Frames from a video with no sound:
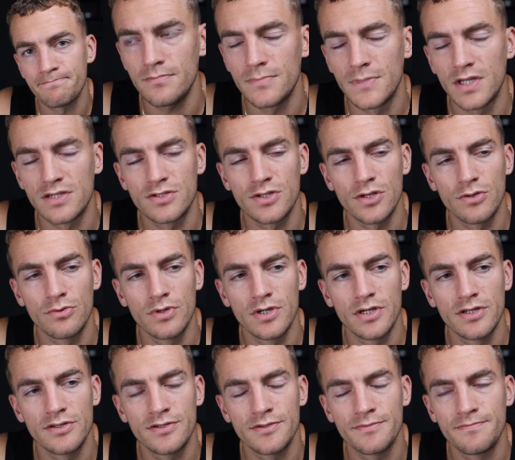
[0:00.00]
That's 2
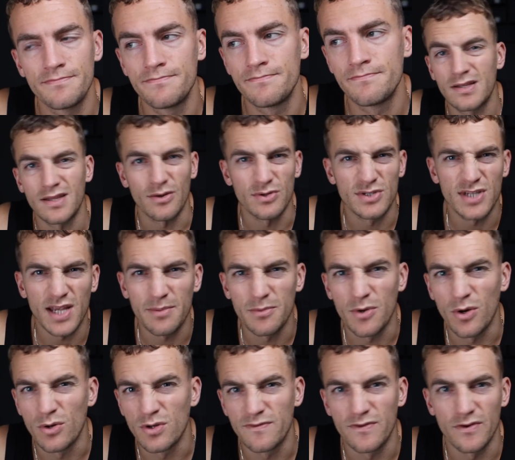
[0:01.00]
words. Now same
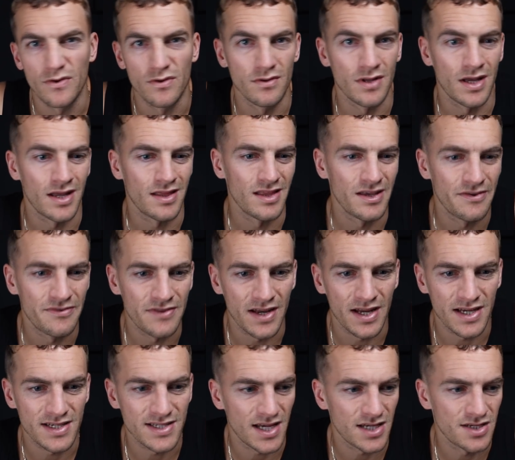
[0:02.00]
goes for like lifting
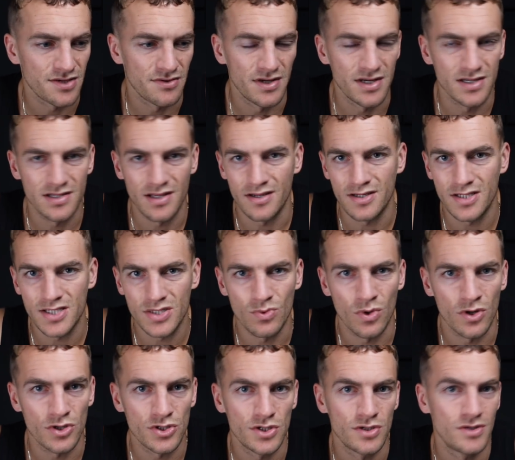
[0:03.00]
accessories like
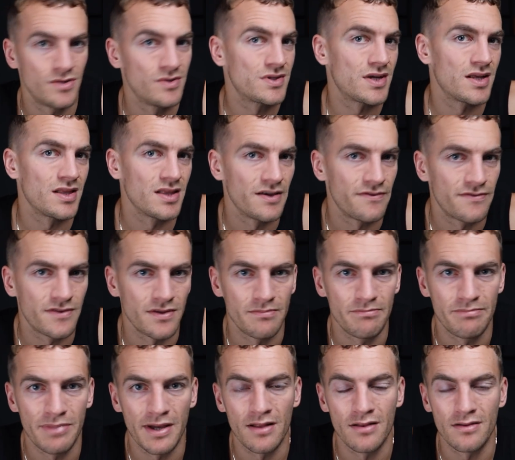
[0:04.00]
squat shoes, a lifting
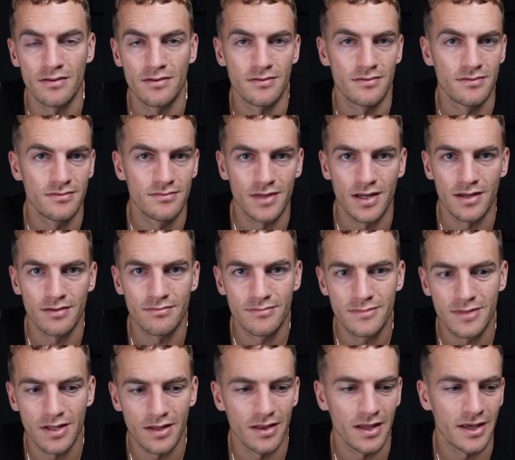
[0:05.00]
belt, and
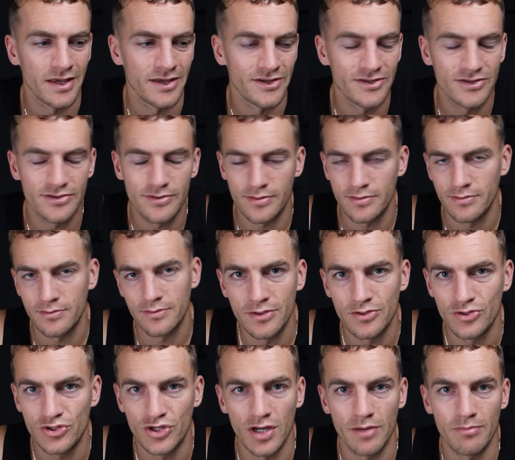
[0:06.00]
like the latest
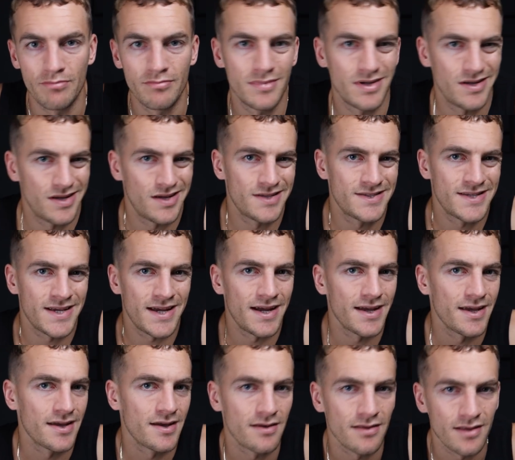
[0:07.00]
gym
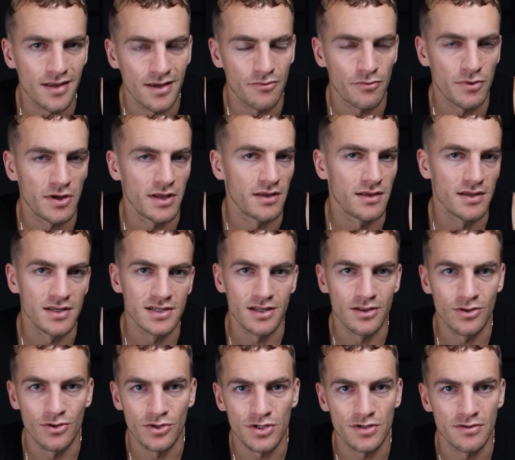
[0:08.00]
attire. Like really, these are
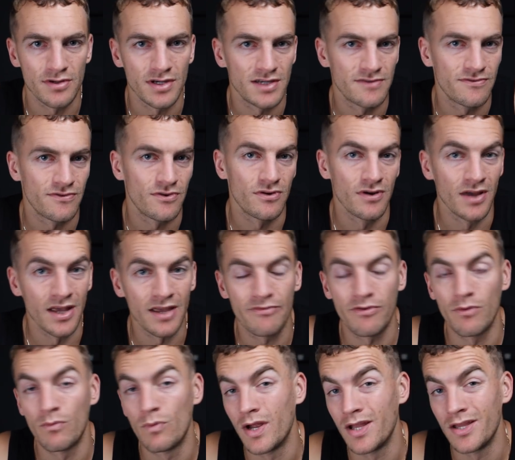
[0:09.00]
luxuries for
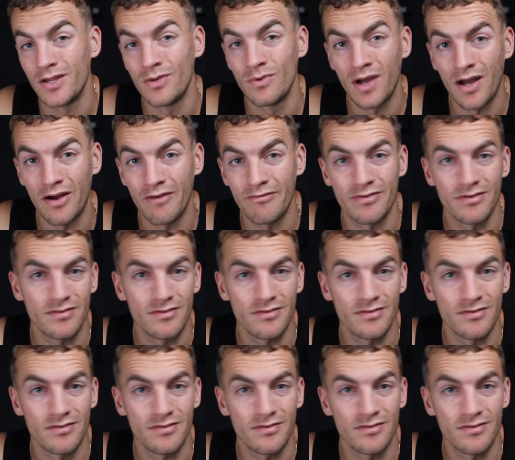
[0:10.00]
if and when you have